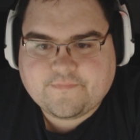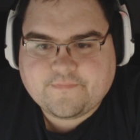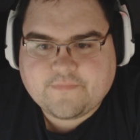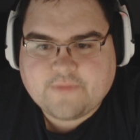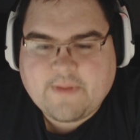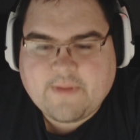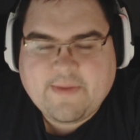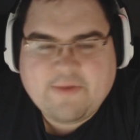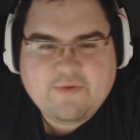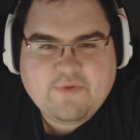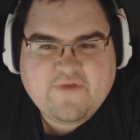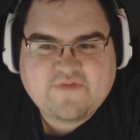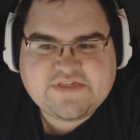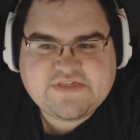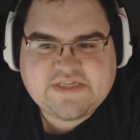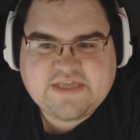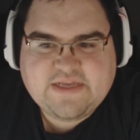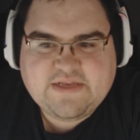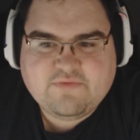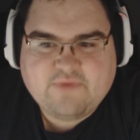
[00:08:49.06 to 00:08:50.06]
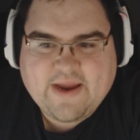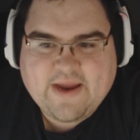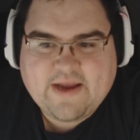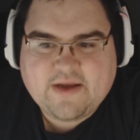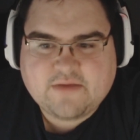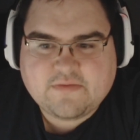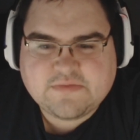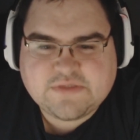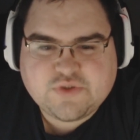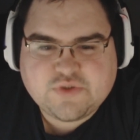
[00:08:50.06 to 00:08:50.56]
I mean, we've seen
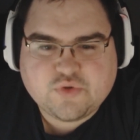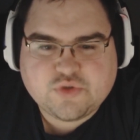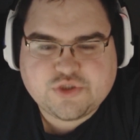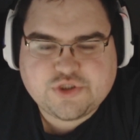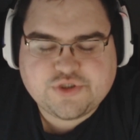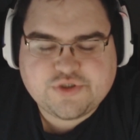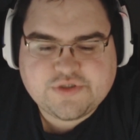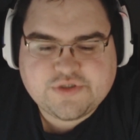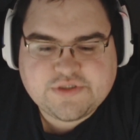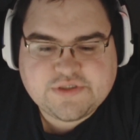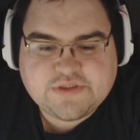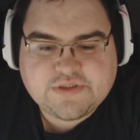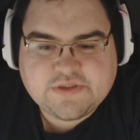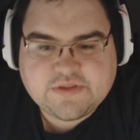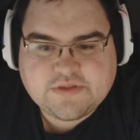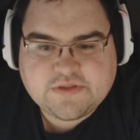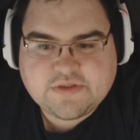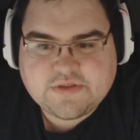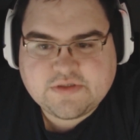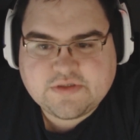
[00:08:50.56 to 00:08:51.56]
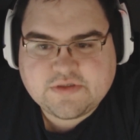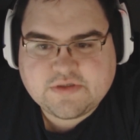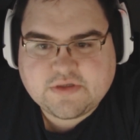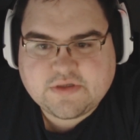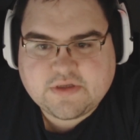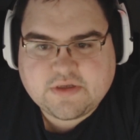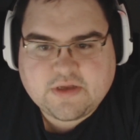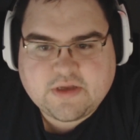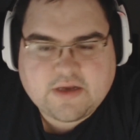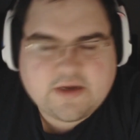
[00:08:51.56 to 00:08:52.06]
random soldiers.
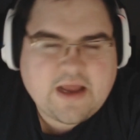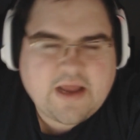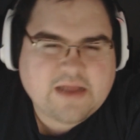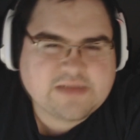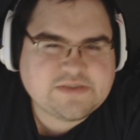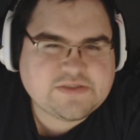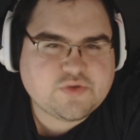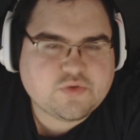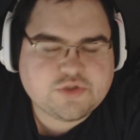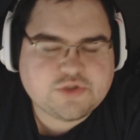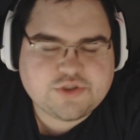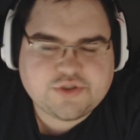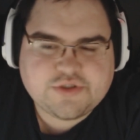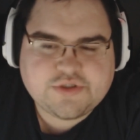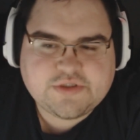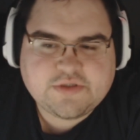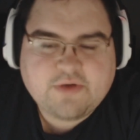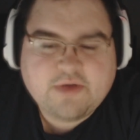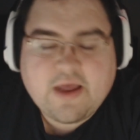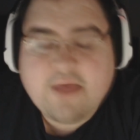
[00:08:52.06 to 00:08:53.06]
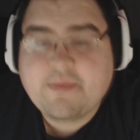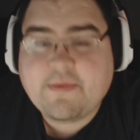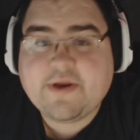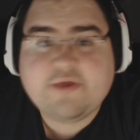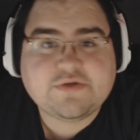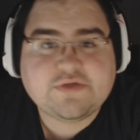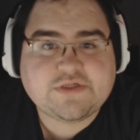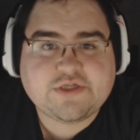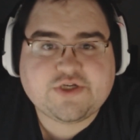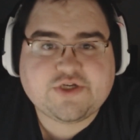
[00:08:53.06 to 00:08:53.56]
Not soldiers. Well, I'm going to
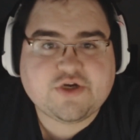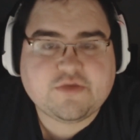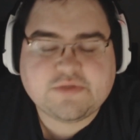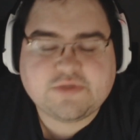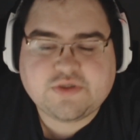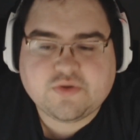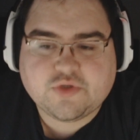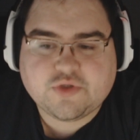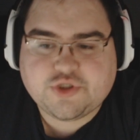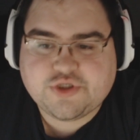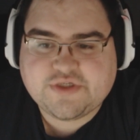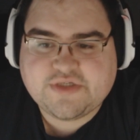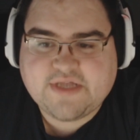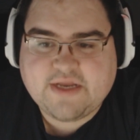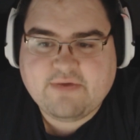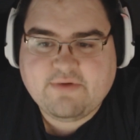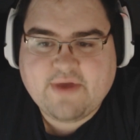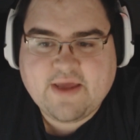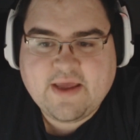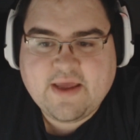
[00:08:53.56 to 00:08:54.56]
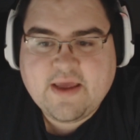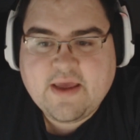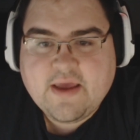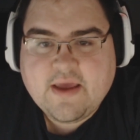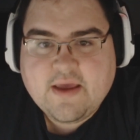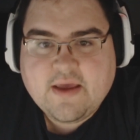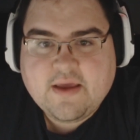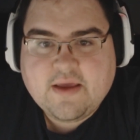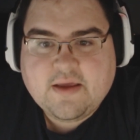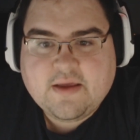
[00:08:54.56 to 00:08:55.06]
use the term soldiers anyway.
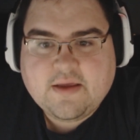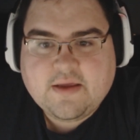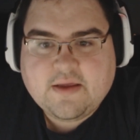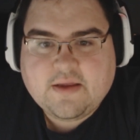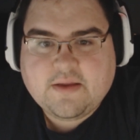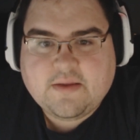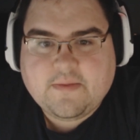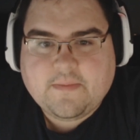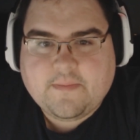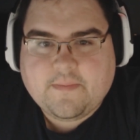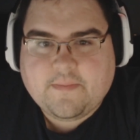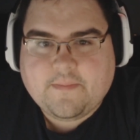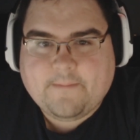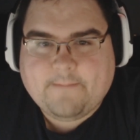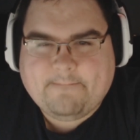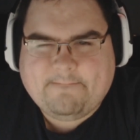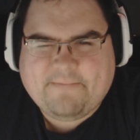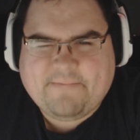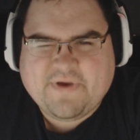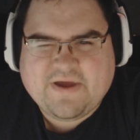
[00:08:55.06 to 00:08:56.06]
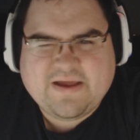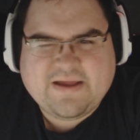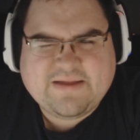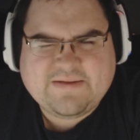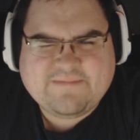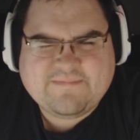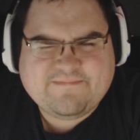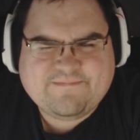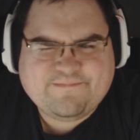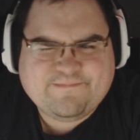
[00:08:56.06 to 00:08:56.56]
But
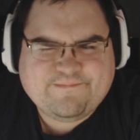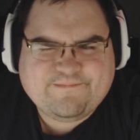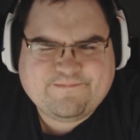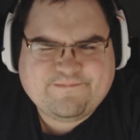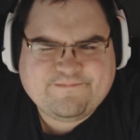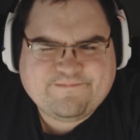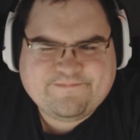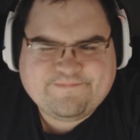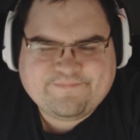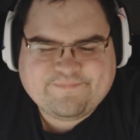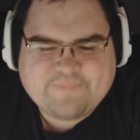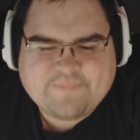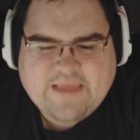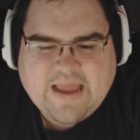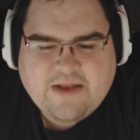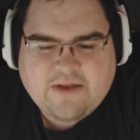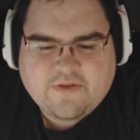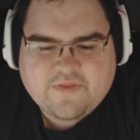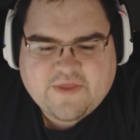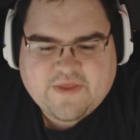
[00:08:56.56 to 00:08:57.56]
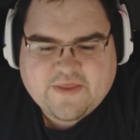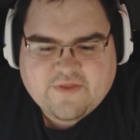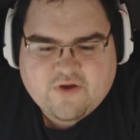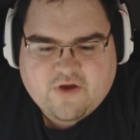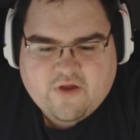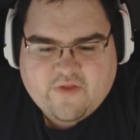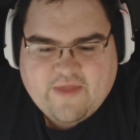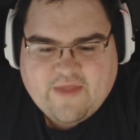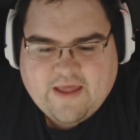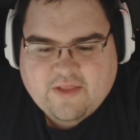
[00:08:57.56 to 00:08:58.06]
I don't think they're
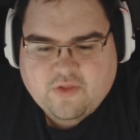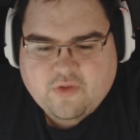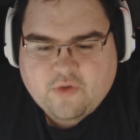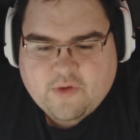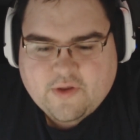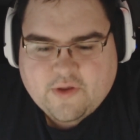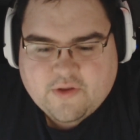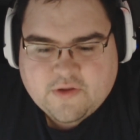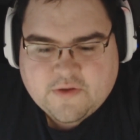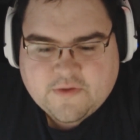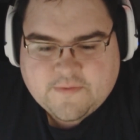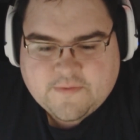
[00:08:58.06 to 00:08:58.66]
all that loyal.